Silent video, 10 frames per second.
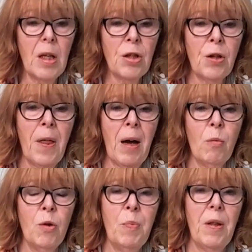So that
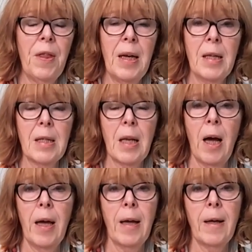would be things
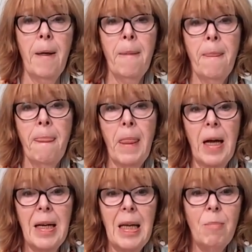like
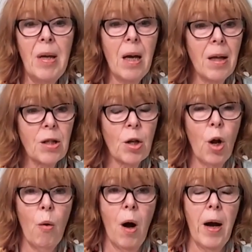anemia, that's
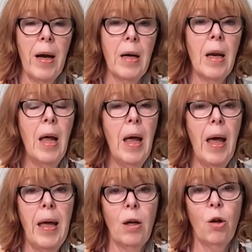low iron.
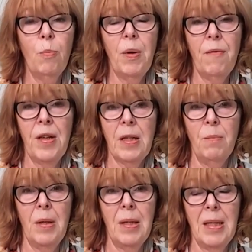It could be
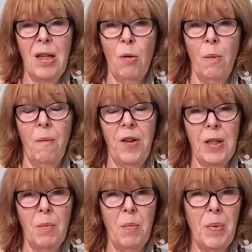vitamin D or
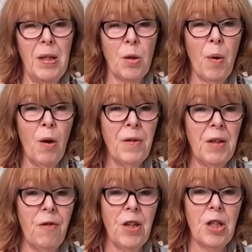vitamin B12
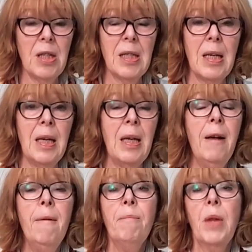deficiency.
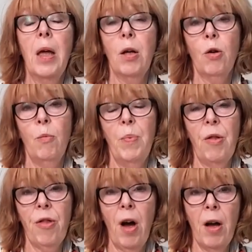It could be
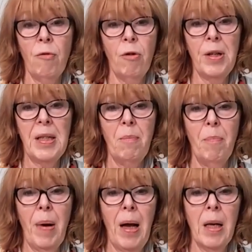thyroid
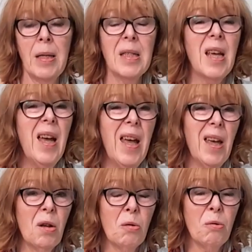imbalance. It
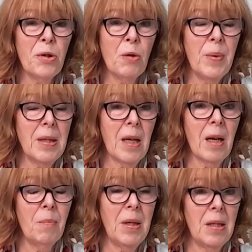could also be
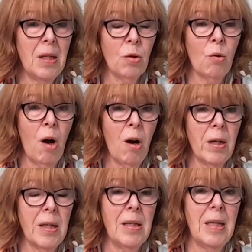diabetes or
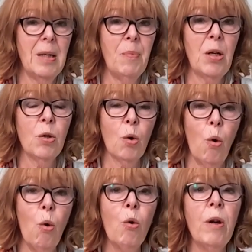heart disease, because
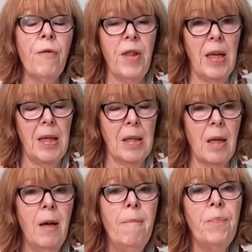all of these
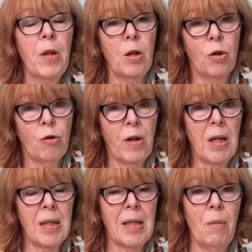can
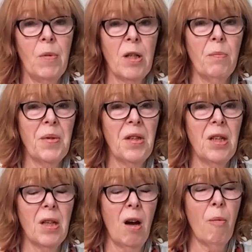trigger symptoms
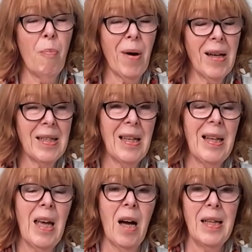that are
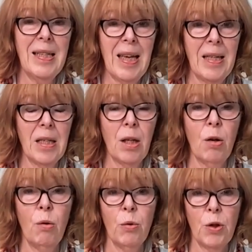practically
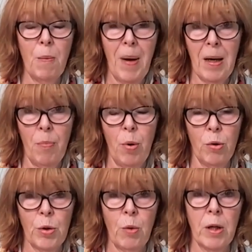identical to
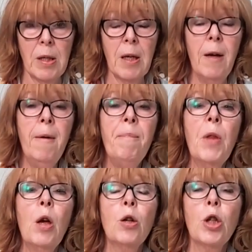menopause ones.
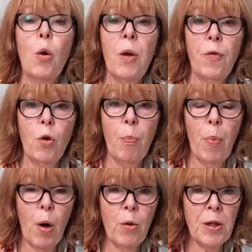So if you're
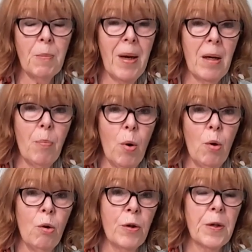
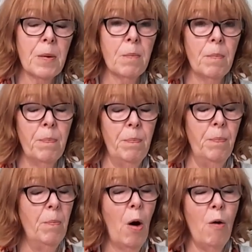post-menopause,
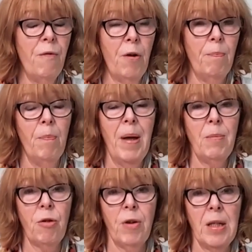over maybe
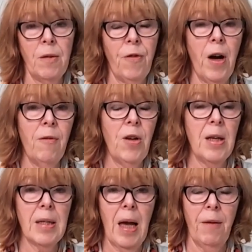3 to 5
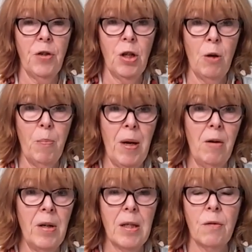years after your
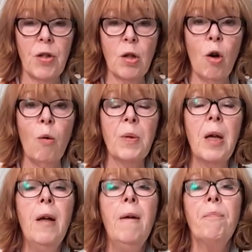periods have stopped,
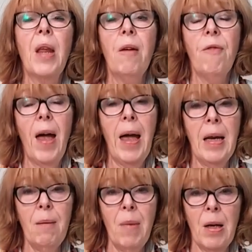if
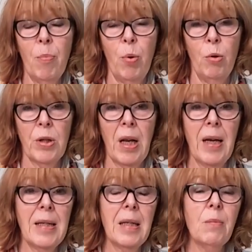any
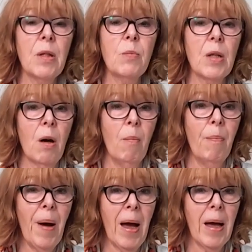menopause-like symptoms come
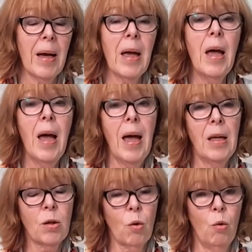back,
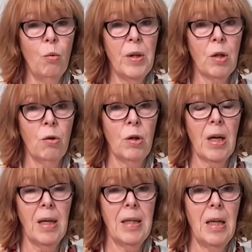it's always a good
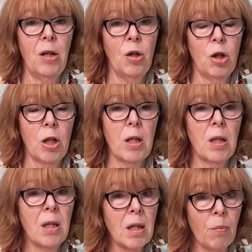idea just
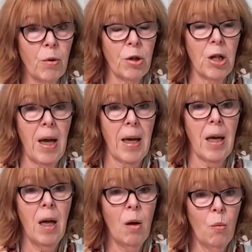to double check
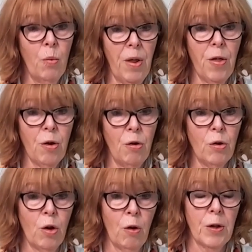with your
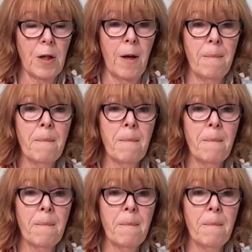doctor.